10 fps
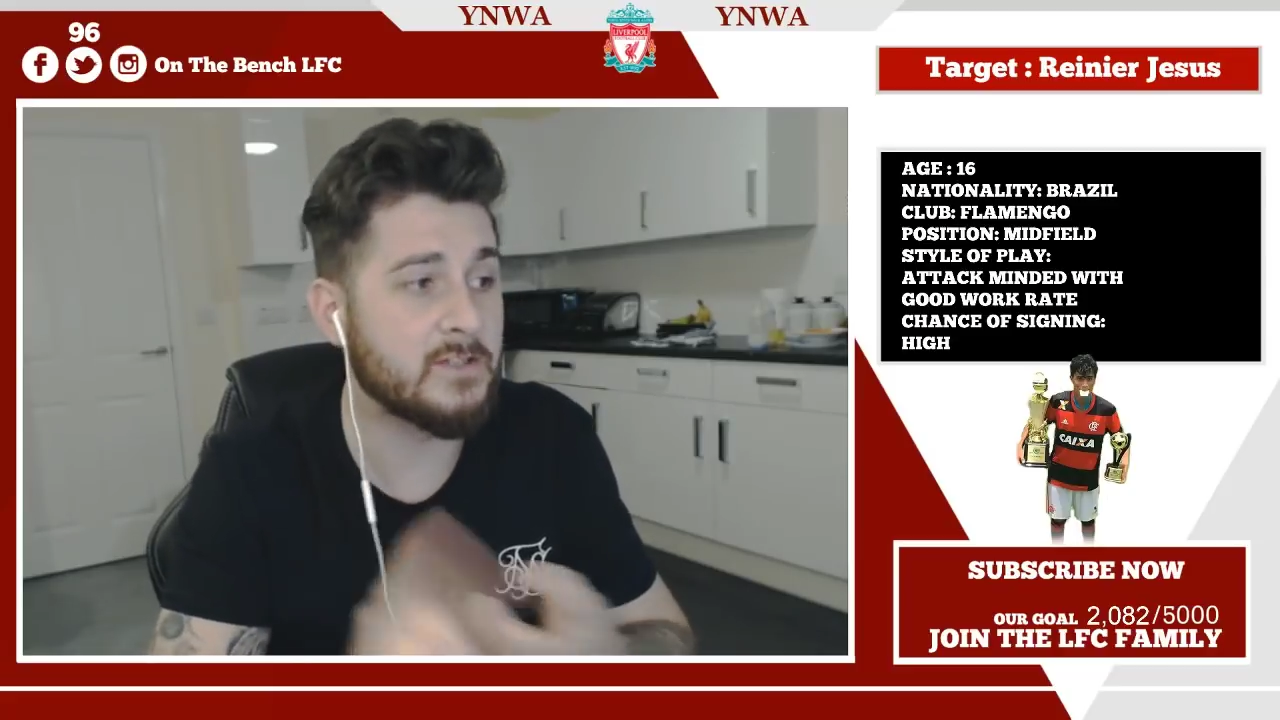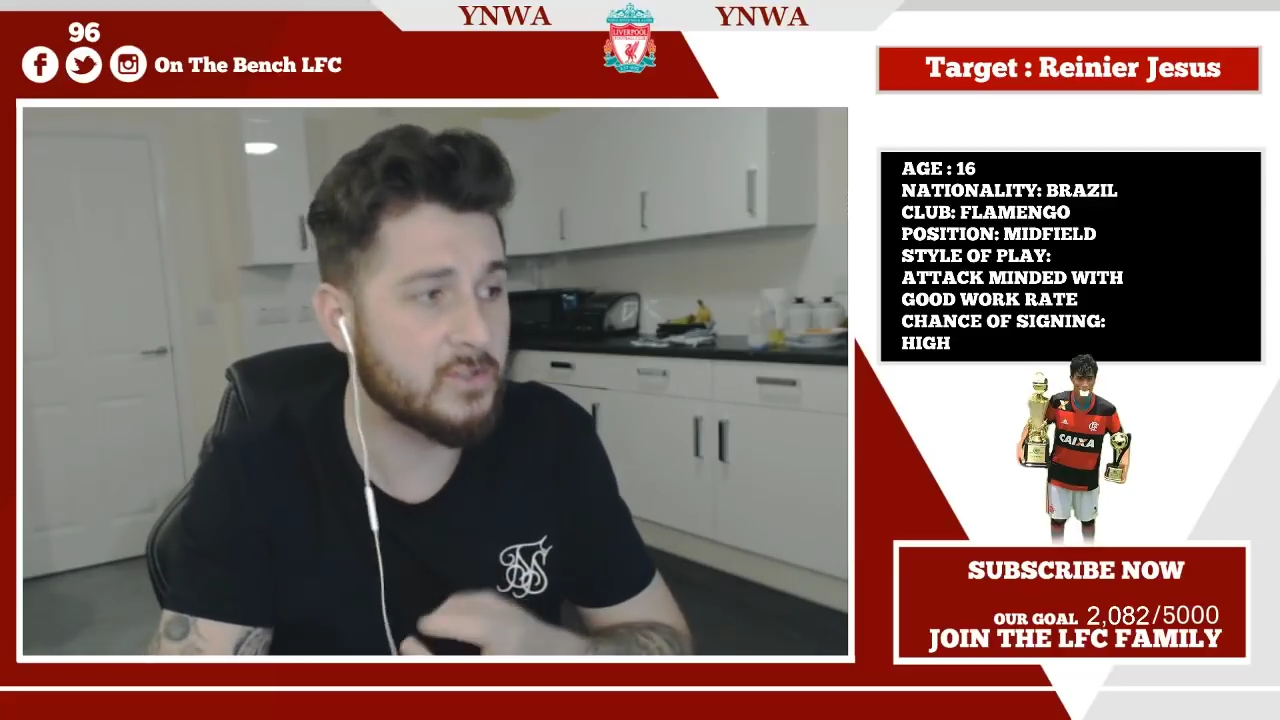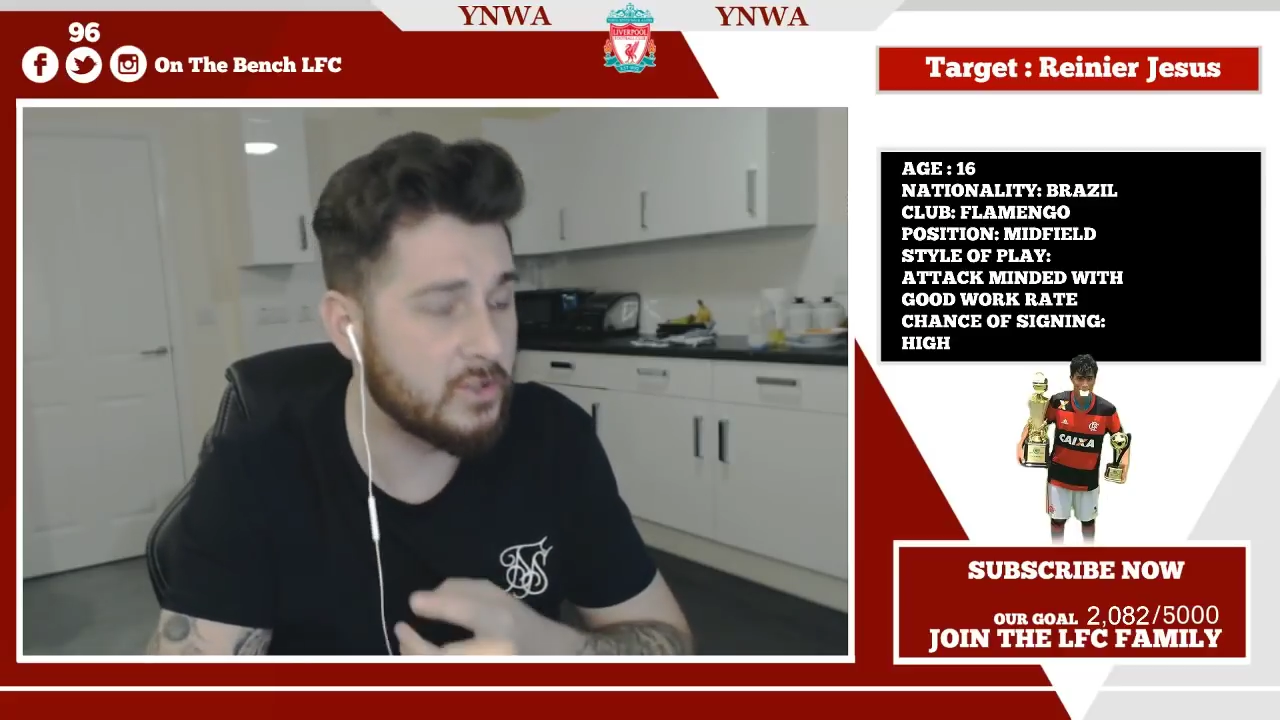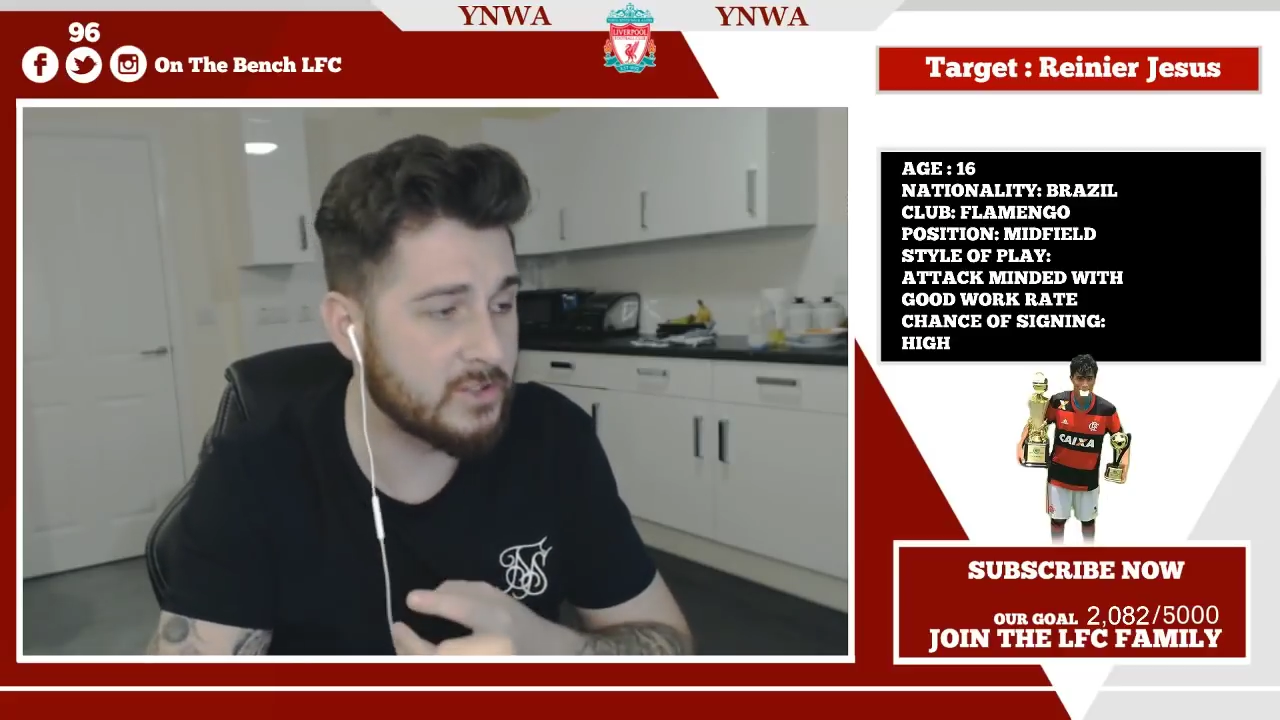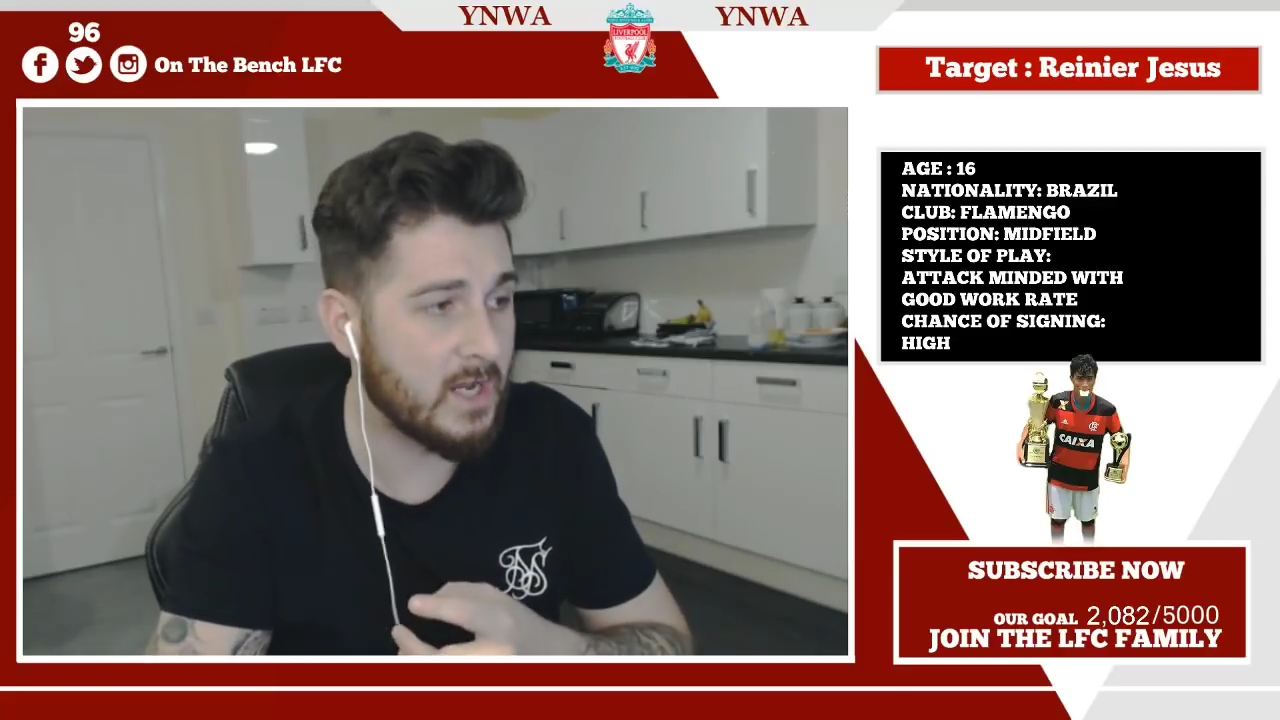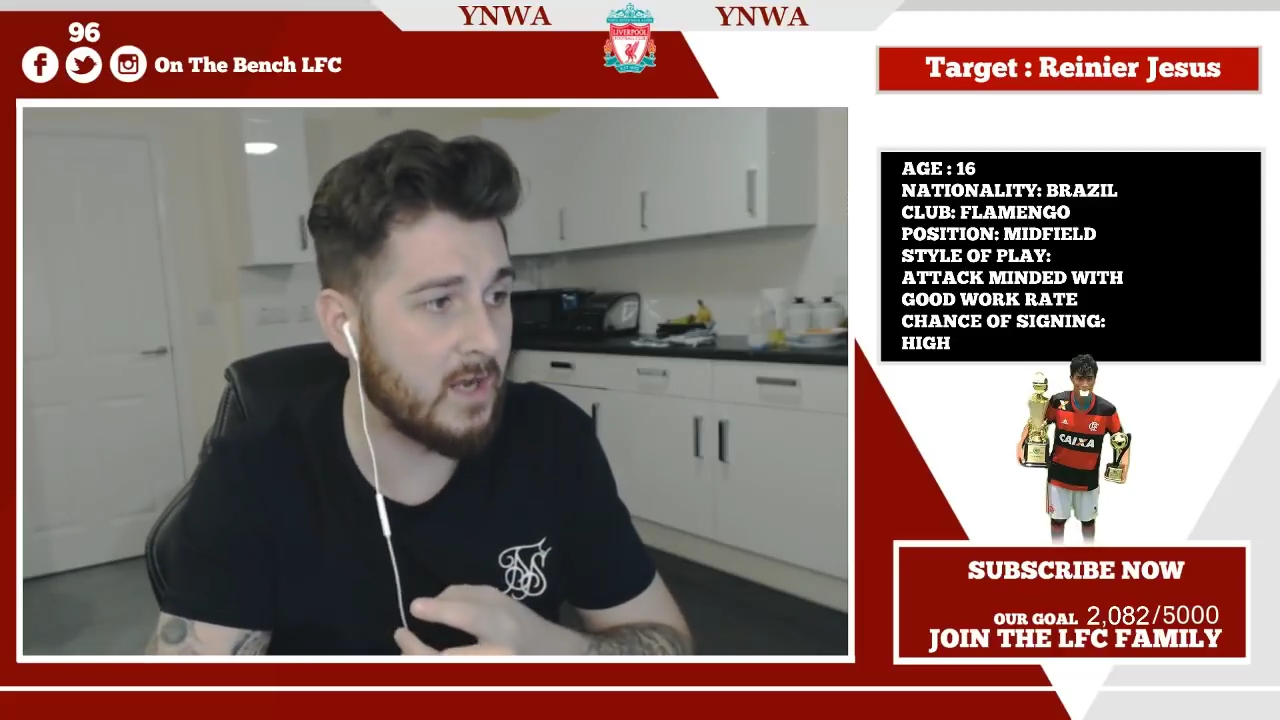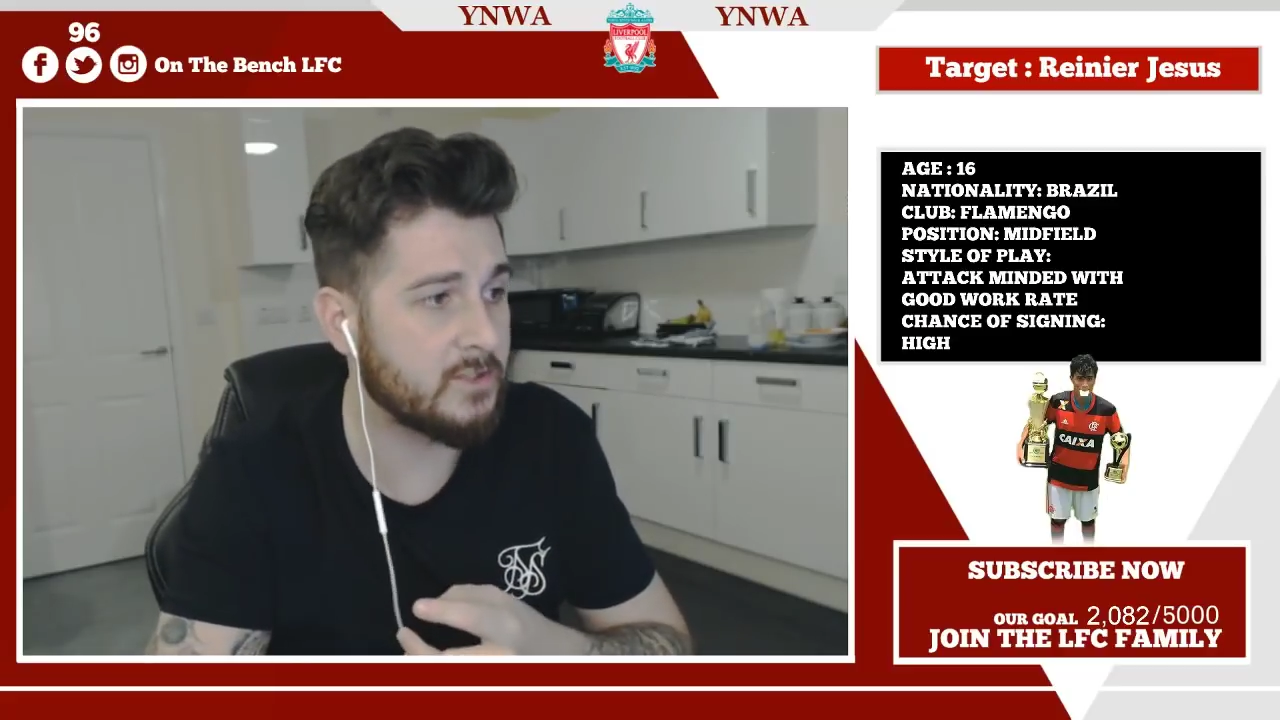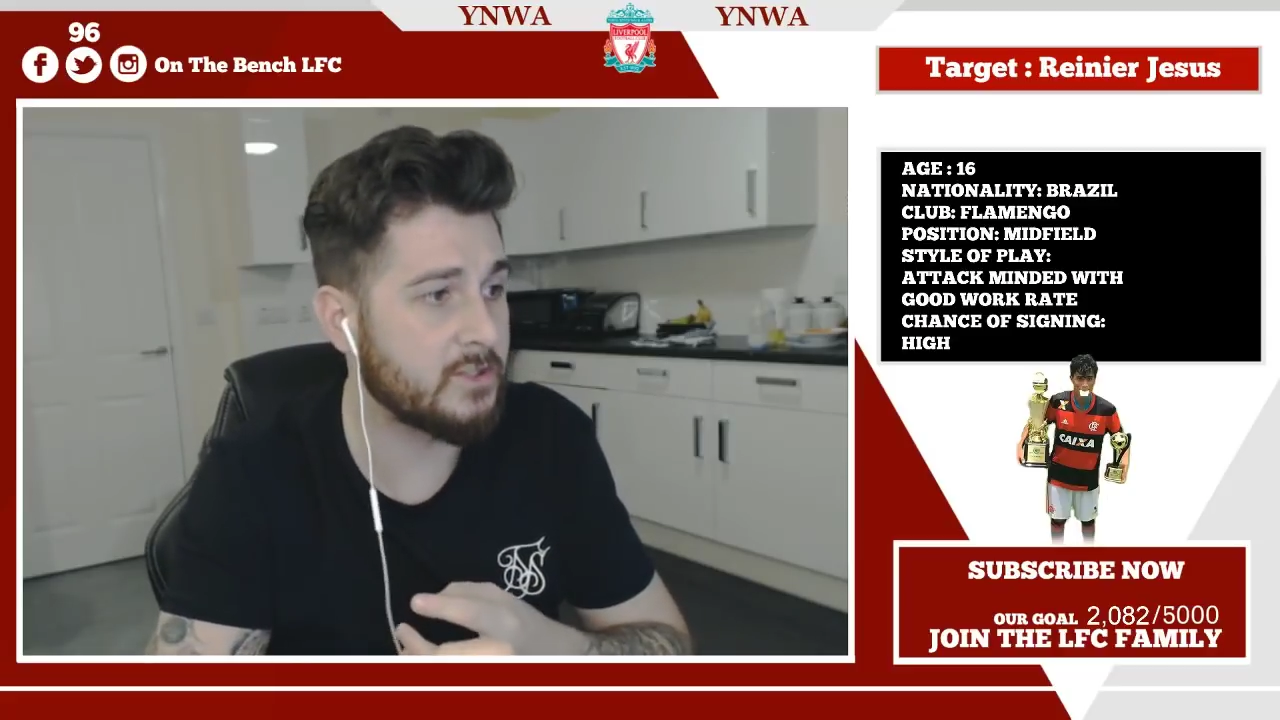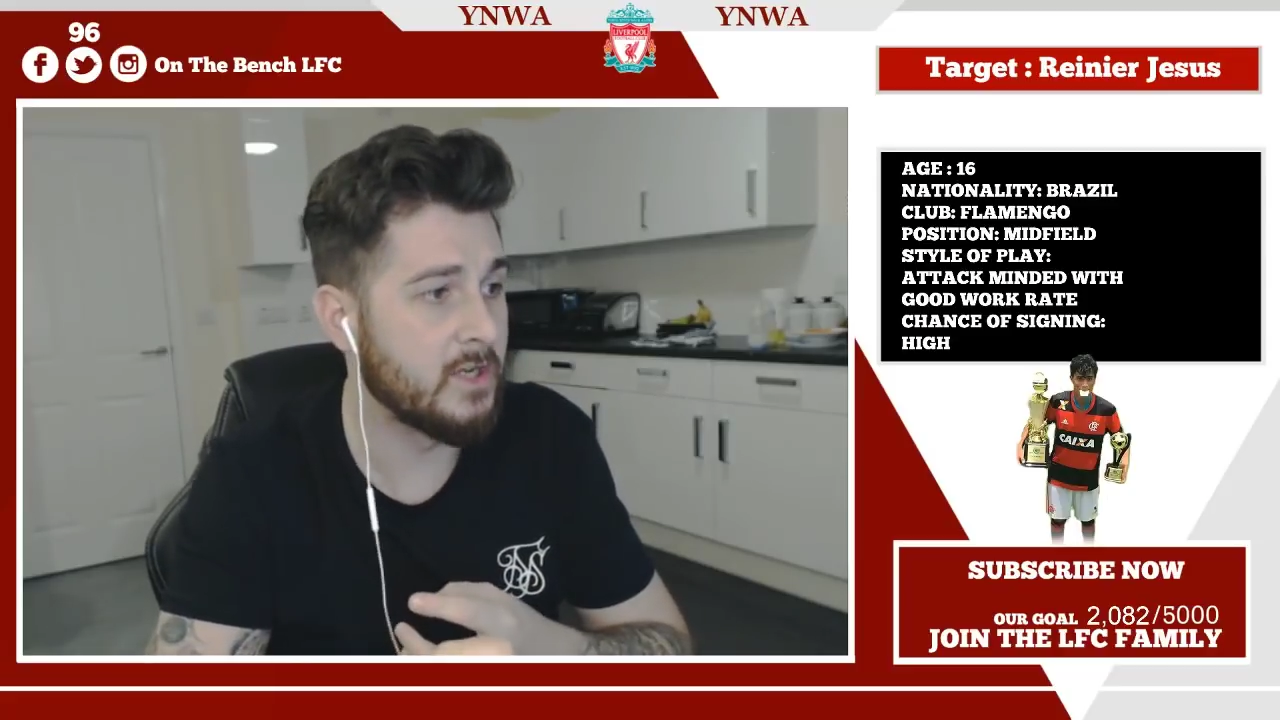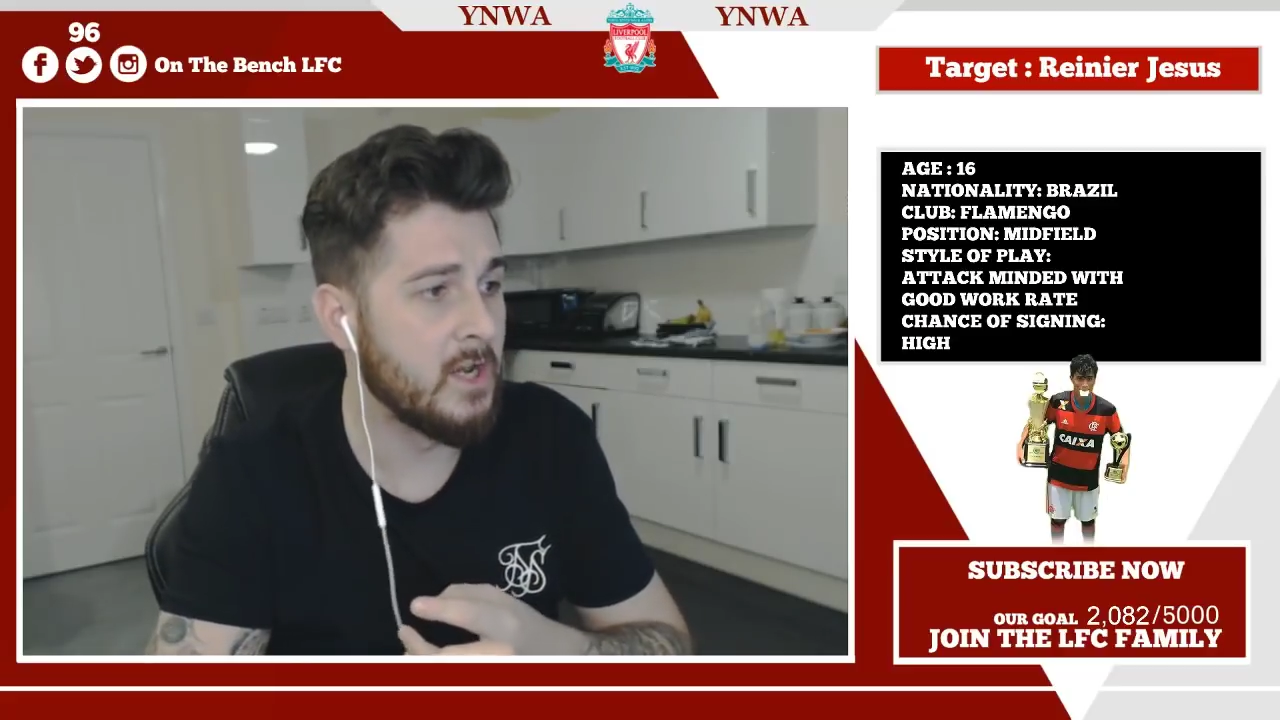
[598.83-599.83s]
good touch.